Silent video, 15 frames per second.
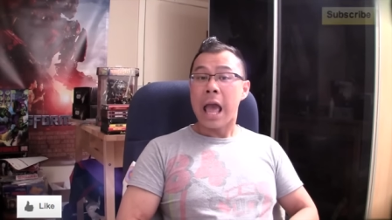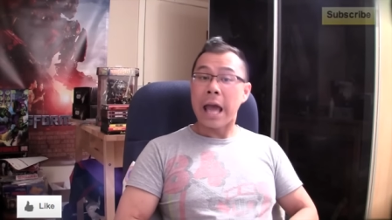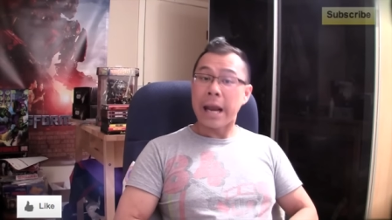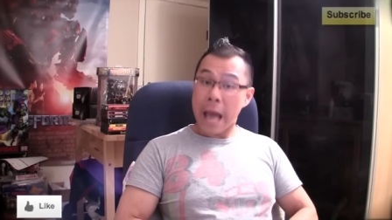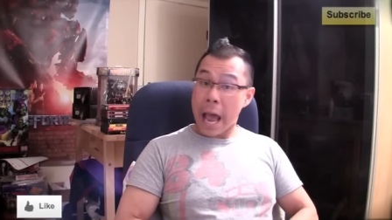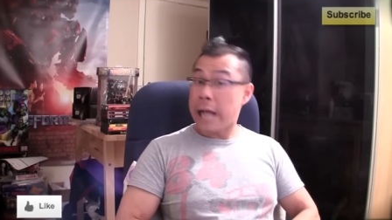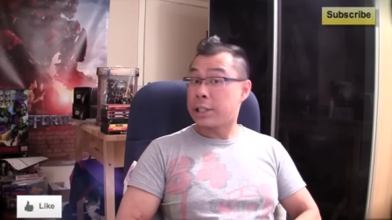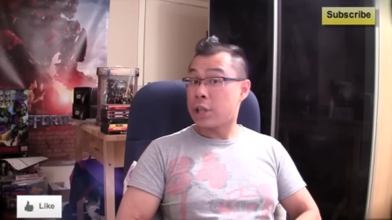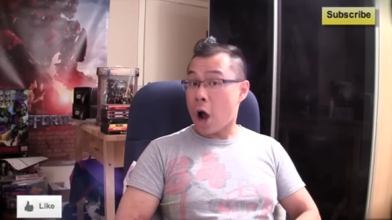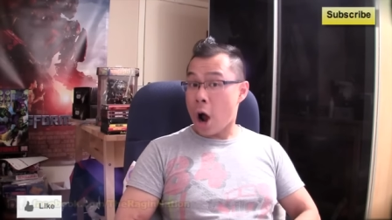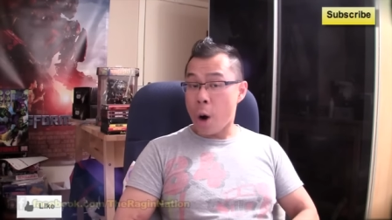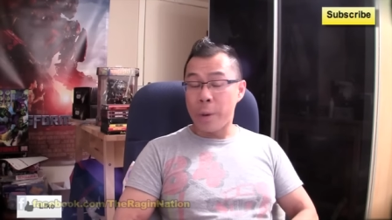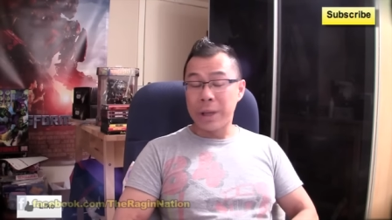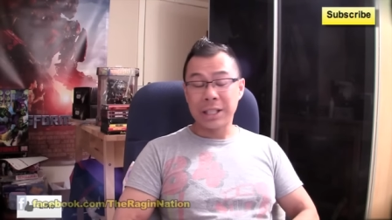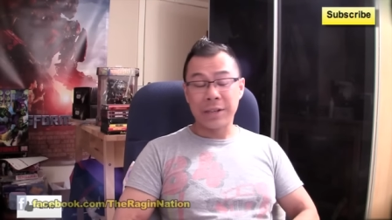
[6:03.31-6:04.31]
And as
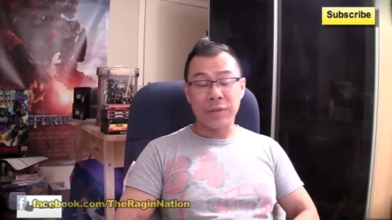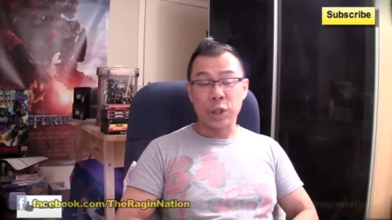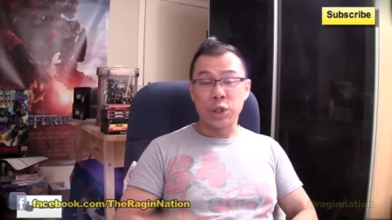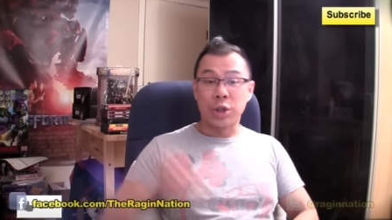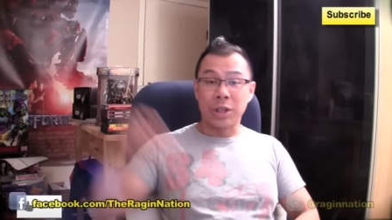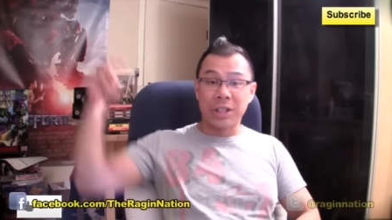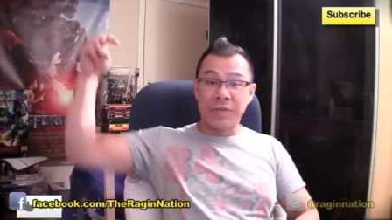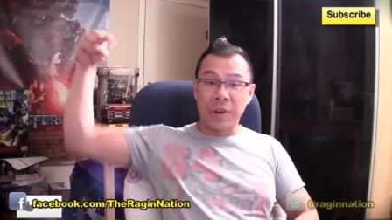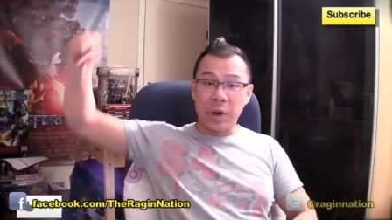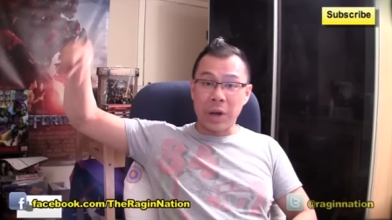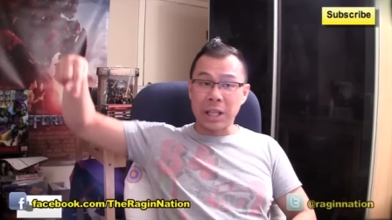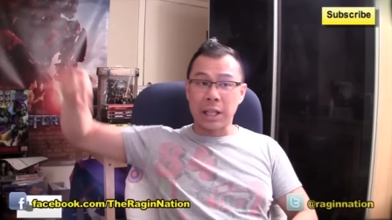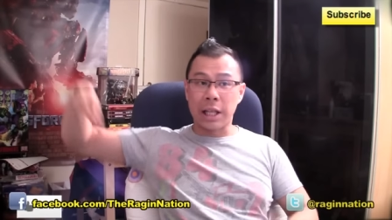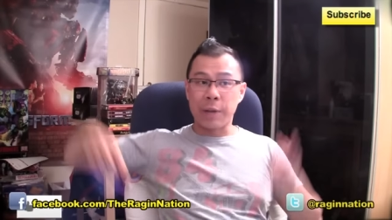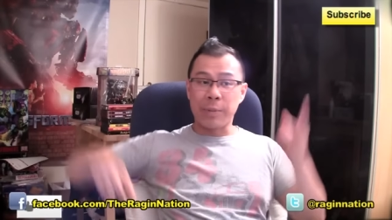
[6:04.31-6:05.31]
always, if you enjoyed this video,
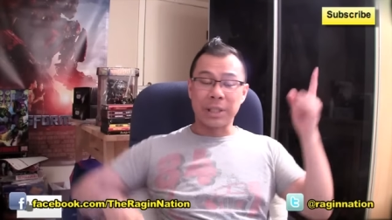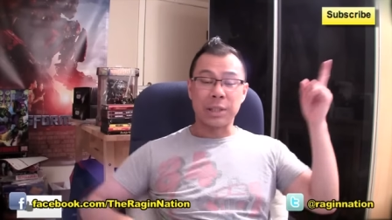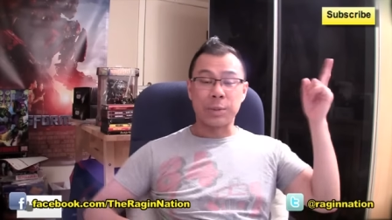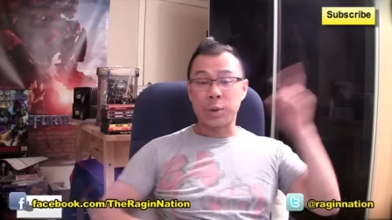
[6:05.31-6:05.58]
hit the like button,